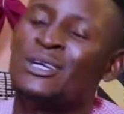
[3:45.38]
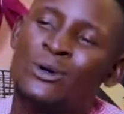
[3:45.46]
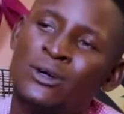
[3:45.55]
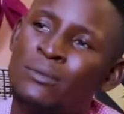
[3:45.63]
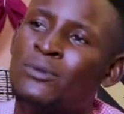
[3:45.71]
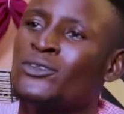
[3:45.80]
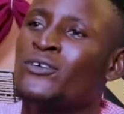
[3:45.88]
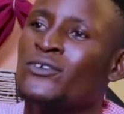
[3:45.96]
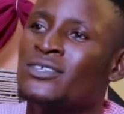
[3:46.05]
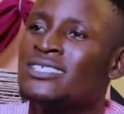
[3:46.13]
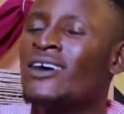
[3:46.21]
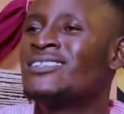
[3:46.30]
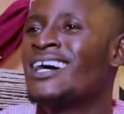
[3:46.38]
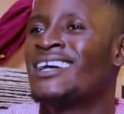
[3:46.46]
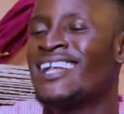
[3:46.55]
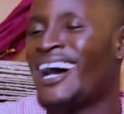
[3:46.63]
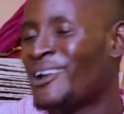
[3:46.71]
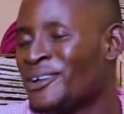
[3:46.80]
called the both of us out
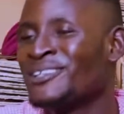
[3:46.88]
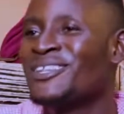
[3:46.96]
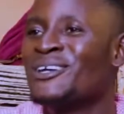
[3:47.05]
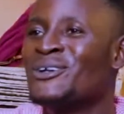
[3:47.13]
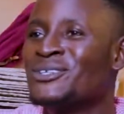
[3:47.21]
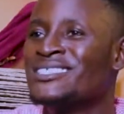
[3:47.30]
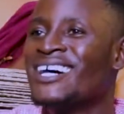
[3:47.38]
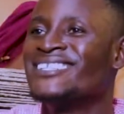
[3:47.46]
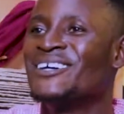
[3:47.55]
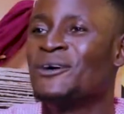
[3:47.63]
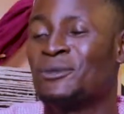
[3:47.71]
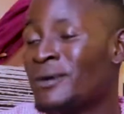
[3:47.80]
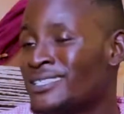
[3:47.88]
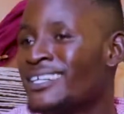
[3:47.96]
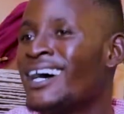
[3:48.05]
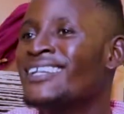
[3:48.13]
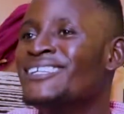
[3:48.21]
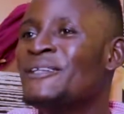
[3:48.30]
and anointed us that
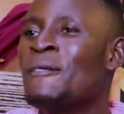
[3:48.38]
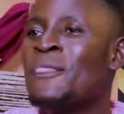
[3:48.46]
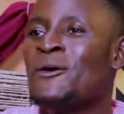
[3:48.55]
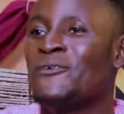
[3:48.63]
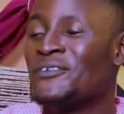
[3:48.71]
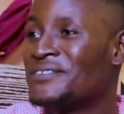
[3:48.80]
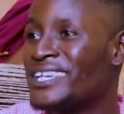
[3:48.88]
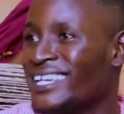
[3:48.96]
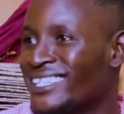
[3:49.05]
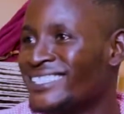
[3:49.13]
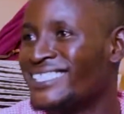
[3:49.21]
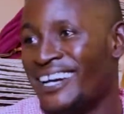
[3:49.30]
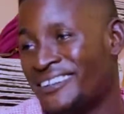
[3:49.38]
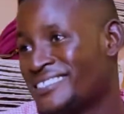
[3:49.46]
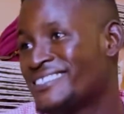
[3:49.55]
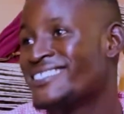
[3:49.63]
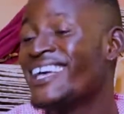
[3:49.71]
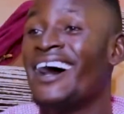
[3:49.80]
automatically we've gained direct
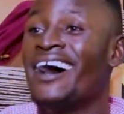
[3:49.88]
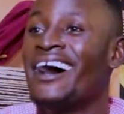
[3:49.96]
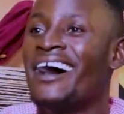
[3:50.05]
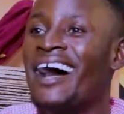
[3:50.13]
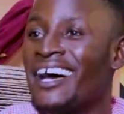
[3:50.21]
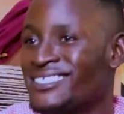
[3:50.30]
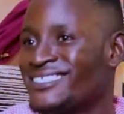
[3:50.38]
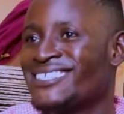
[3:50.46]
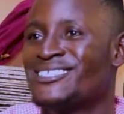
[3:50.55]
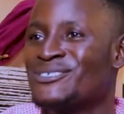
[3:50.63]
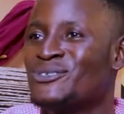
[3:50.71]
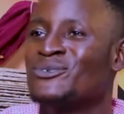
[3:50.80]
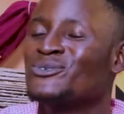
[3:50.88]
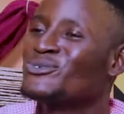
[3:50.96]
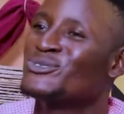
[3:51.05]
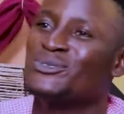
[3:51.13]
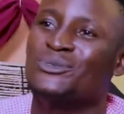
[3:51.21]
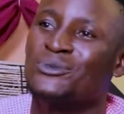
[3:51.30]
access,
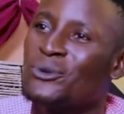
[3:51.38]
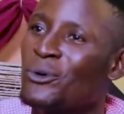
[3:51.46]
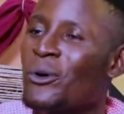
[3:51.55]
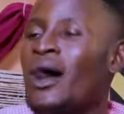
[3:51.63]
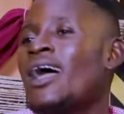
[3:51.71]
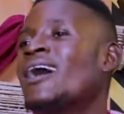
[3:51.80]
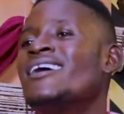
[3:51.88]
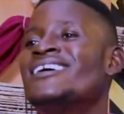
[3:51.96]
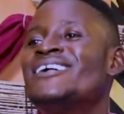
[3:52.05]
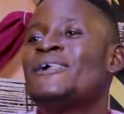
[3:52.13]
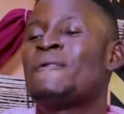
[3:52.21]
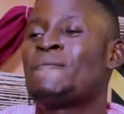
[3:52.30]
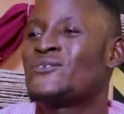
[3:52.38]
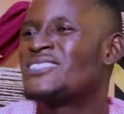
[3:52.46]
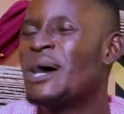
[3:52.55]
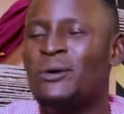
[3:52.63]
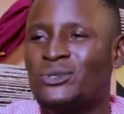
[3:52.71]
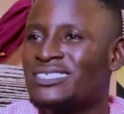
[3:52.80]
to choir. So
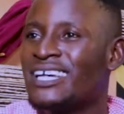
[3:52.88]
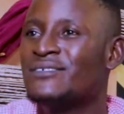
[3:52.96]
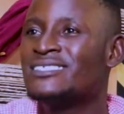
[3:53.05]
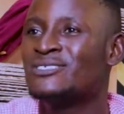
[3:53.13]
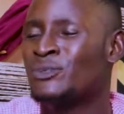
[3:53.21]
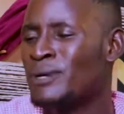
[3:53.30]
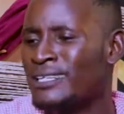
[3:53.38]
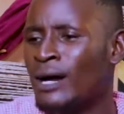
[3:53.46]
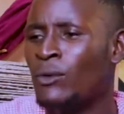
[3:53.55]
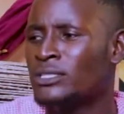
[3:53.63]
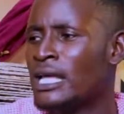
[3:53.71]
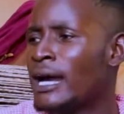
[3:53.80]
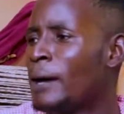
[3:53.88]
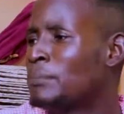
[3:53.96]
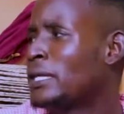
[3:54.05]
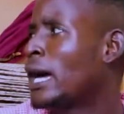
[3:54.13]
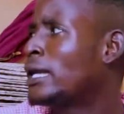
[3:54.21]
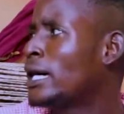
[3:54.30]
that was just everything. So my dad was
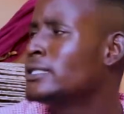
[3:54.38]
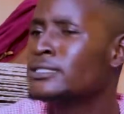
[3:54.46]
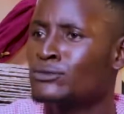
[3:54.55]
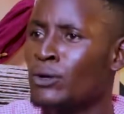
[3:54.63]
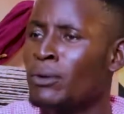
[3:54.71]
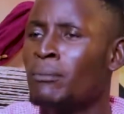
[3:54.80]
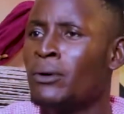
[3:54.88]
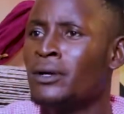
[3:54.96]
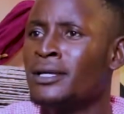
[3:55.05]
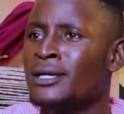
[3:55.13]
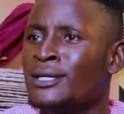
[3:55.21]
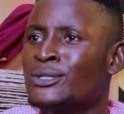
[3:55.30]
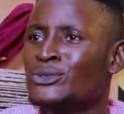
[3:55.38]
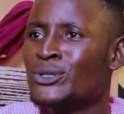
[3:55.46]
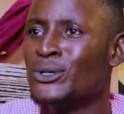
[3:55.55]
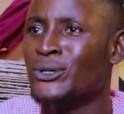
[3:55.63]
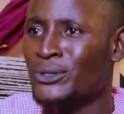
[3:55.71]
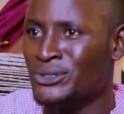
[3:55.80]
happy. That this stubborn boy.
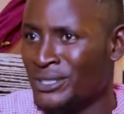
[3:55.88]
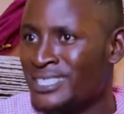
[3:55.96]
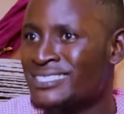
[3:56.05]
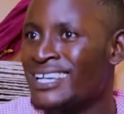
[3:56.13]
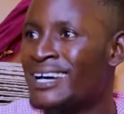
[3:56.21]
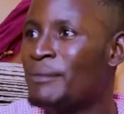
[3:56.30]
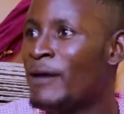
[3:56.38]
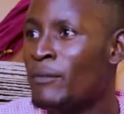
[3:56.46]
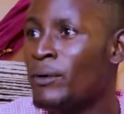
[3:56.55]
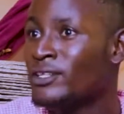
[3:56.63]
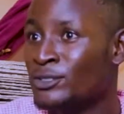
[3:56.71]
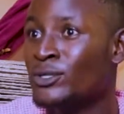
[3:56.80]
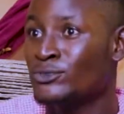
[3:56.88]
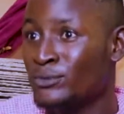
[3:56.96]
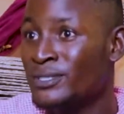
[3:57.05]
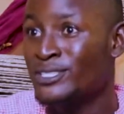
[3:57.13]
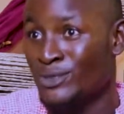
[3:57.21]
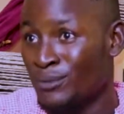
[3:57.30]
So you understand, everybody knew us to
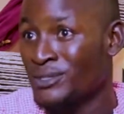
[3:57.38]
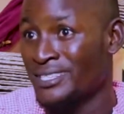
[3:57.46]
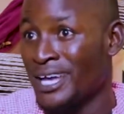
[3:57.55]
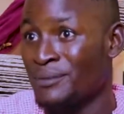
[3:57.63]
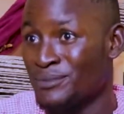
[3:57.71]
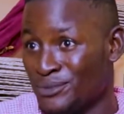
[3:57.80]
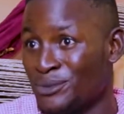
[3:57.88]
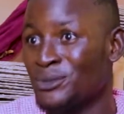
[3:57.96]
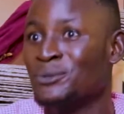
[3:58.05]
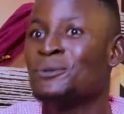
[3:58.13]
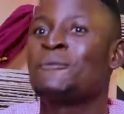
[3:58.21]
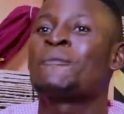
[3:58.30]
be the stubborn type, though.